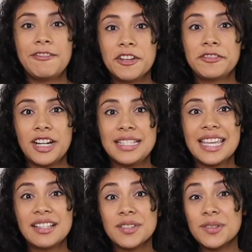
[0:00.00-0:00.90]
If your friend
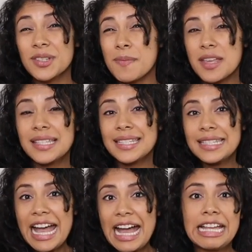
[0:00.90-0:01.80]
tells you something
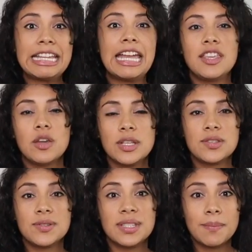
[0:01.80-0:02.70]
sad and you
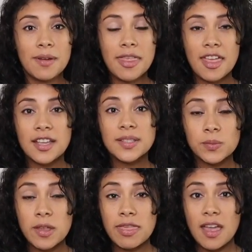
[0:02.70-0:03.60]
want to
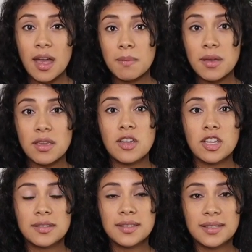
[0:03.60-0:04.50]
sympathize with them,
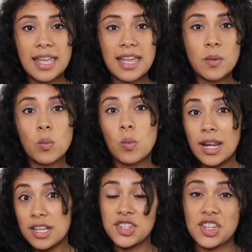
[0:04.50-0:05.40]
you could say,
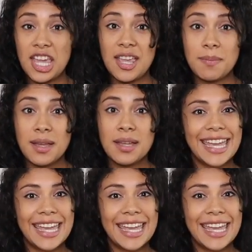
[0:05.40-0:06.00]
what a shame.